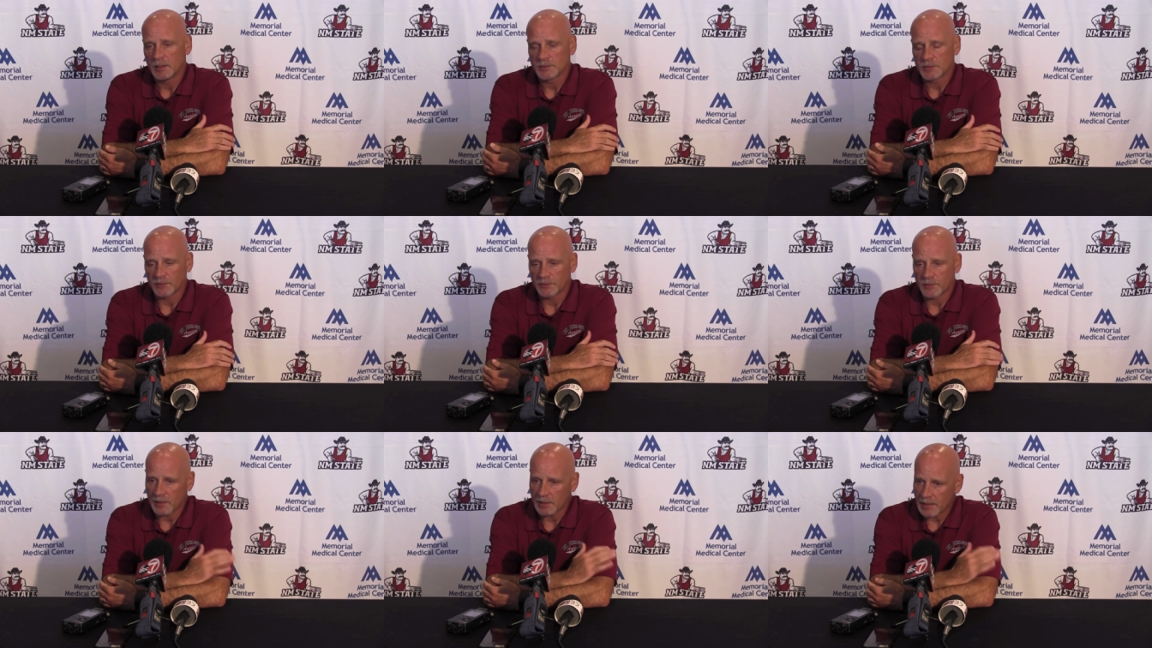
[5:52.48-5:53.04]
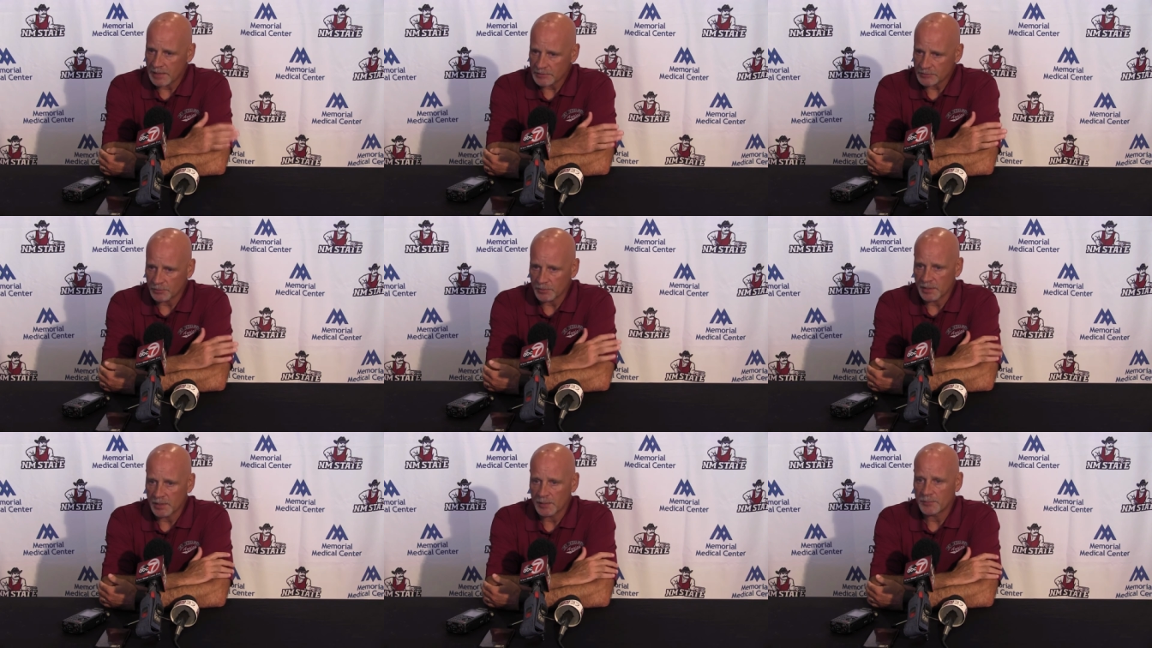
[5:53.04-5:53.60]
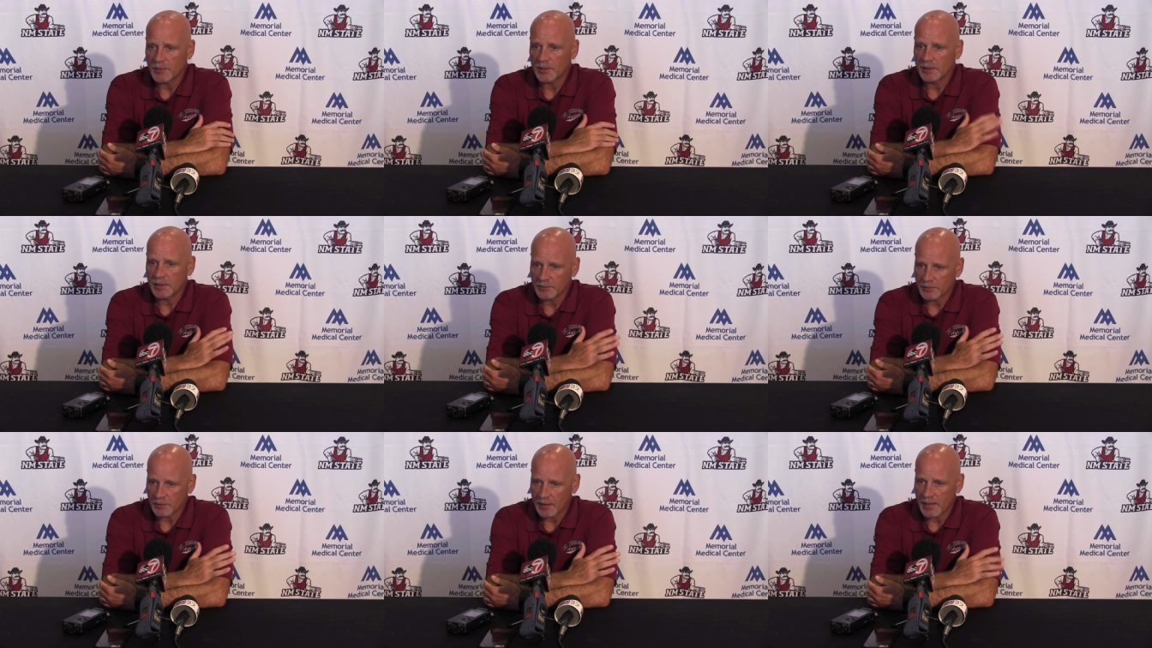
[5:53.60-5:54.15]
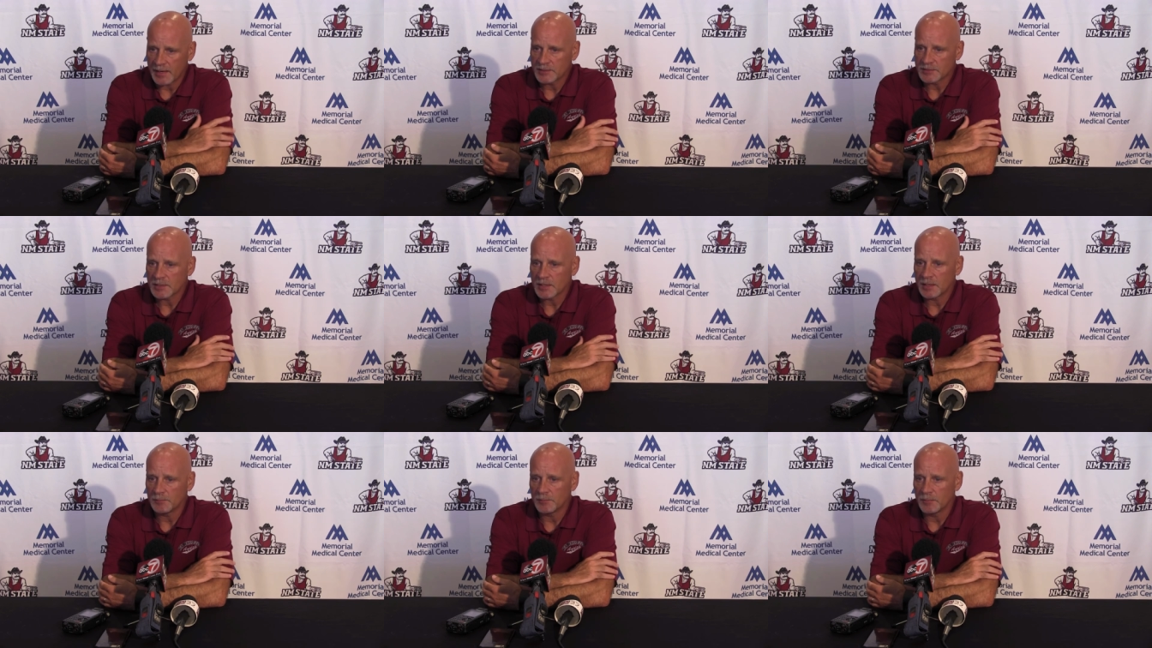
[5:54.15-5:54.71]
So if our guys will get up there and get their hands
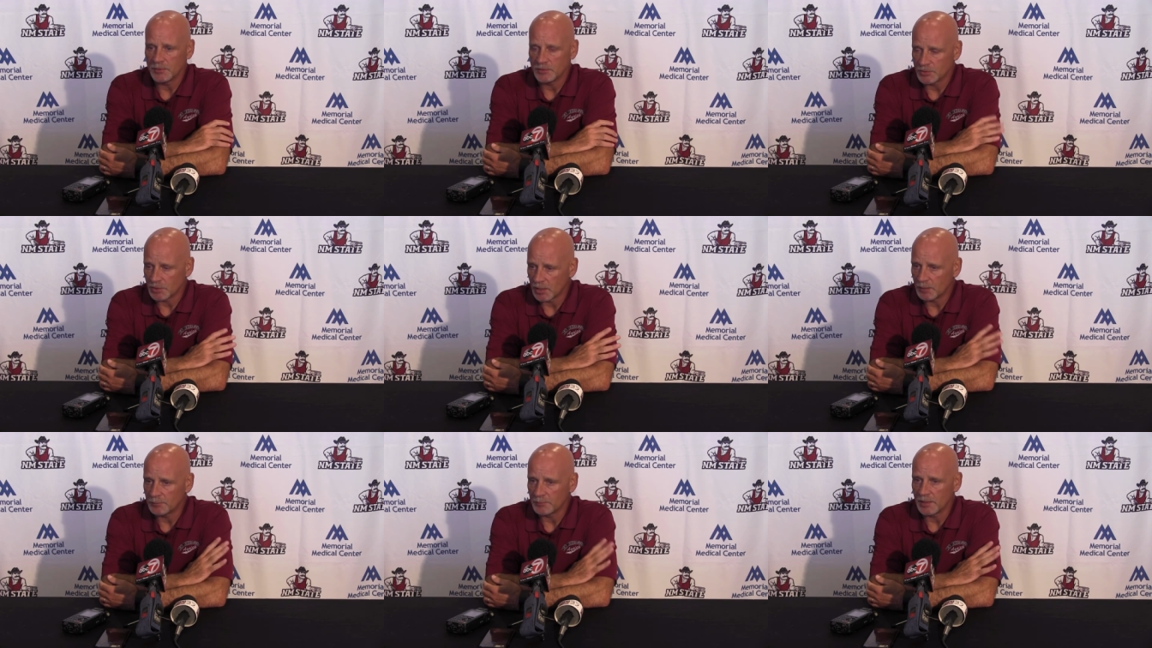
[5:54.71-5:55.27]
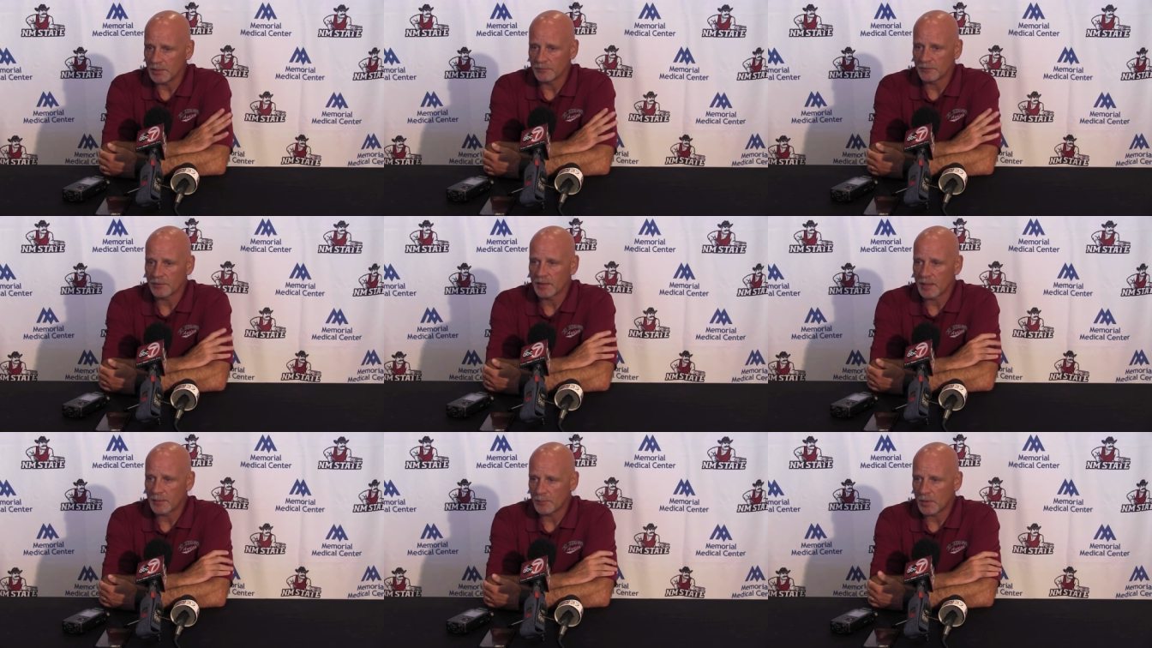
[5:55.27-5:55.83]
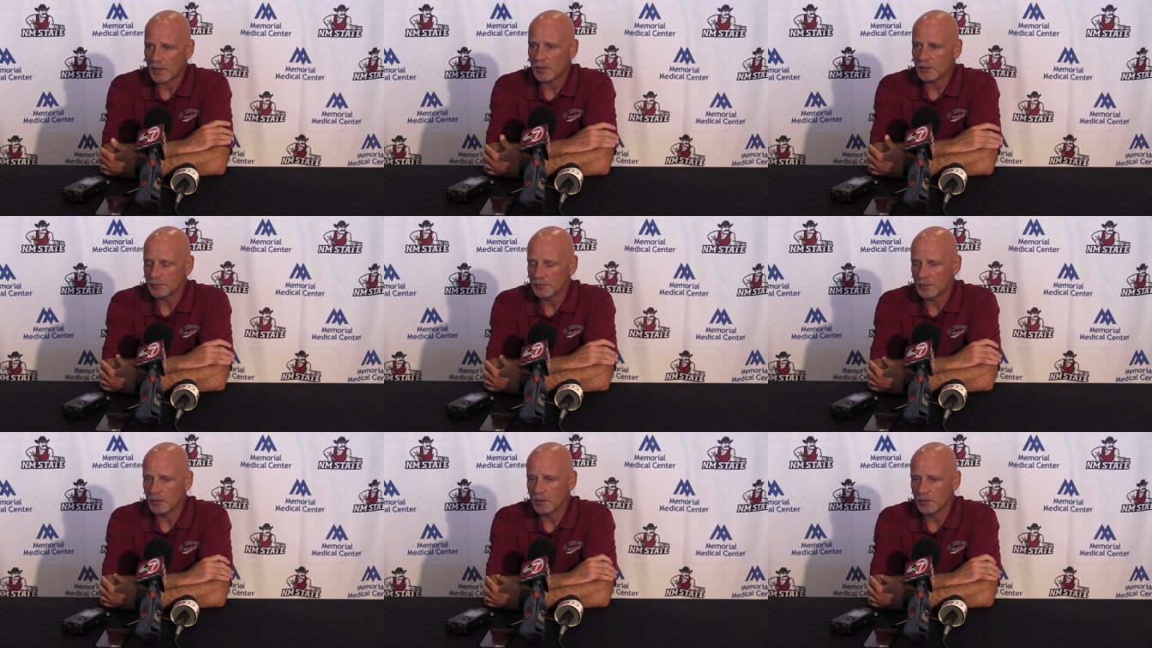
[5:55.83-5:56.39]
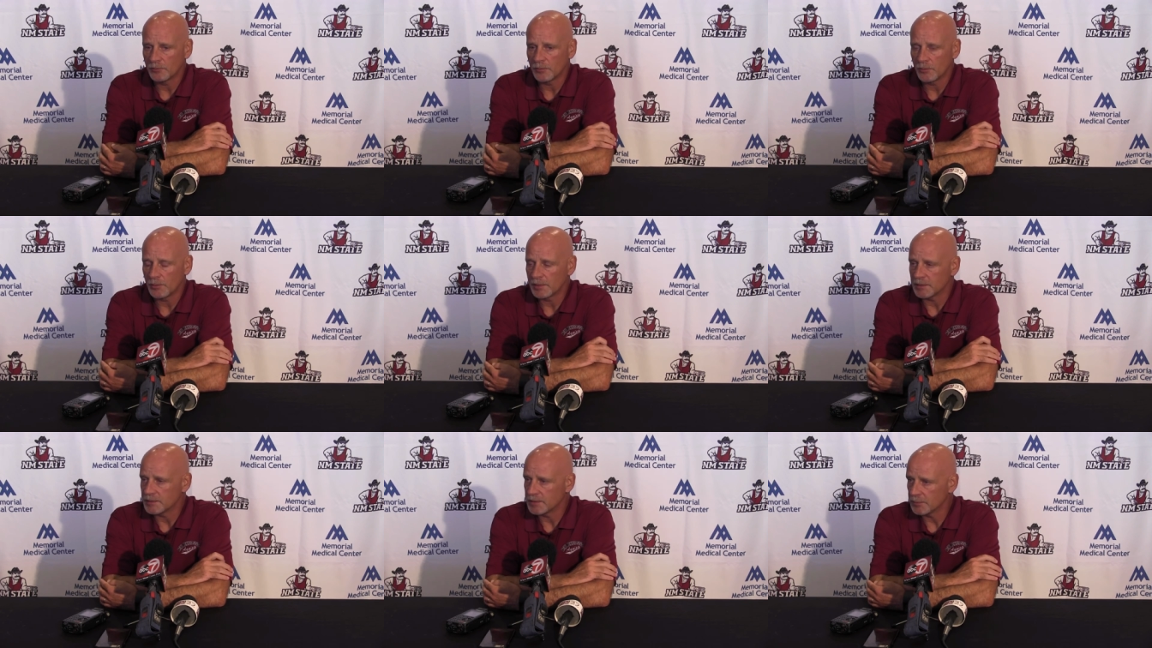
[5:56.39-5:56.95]
up and jump and get in front of that ball, you know, hopefully
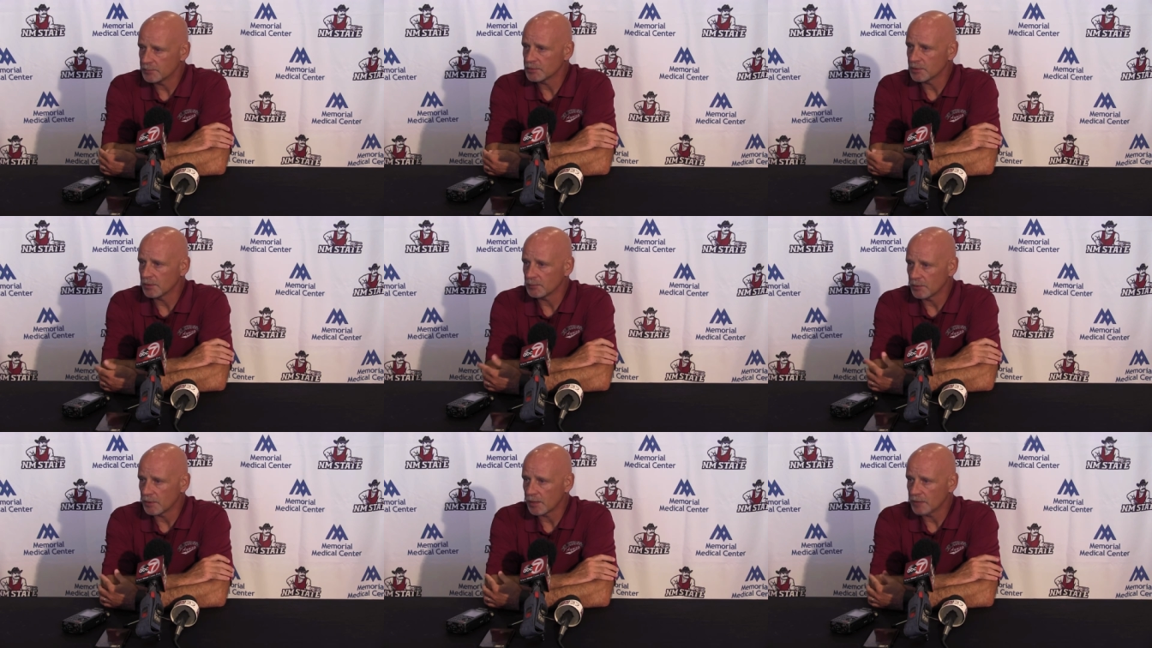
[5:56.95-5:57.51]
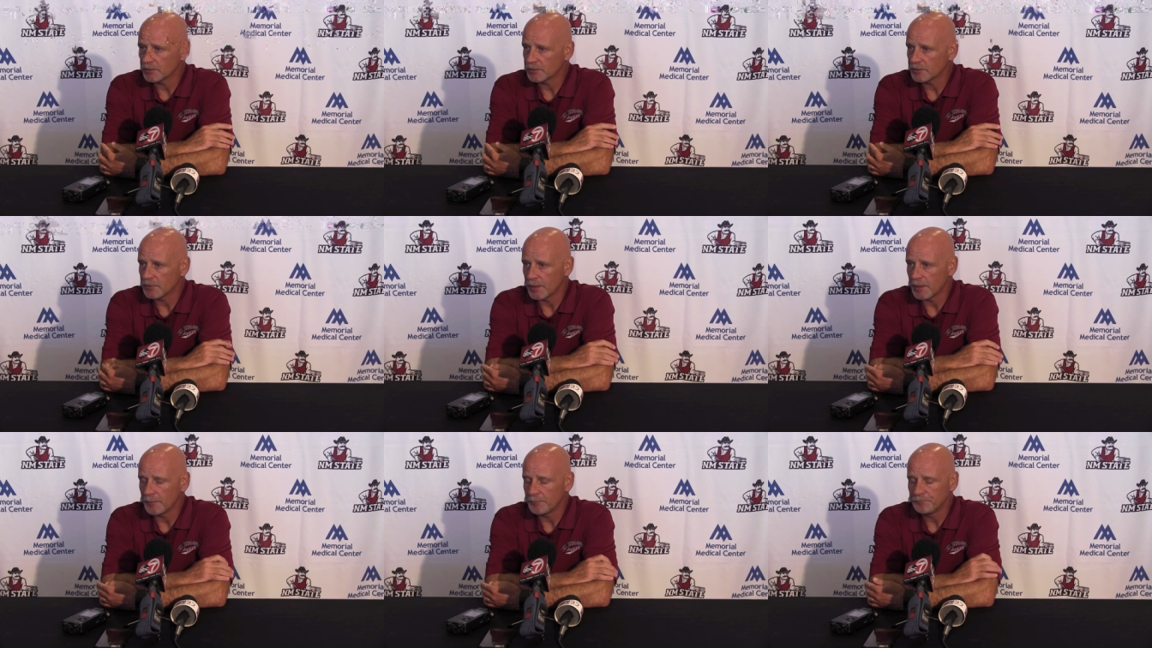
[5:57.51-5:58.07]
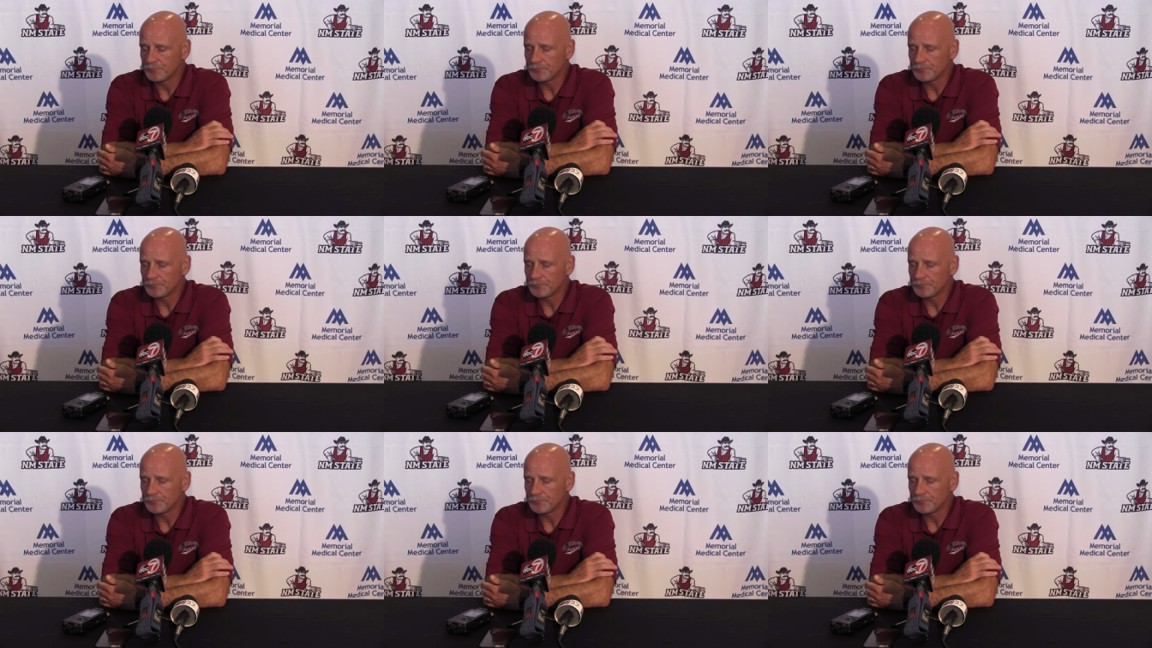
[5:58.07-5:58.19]
we can tip some or knock some down.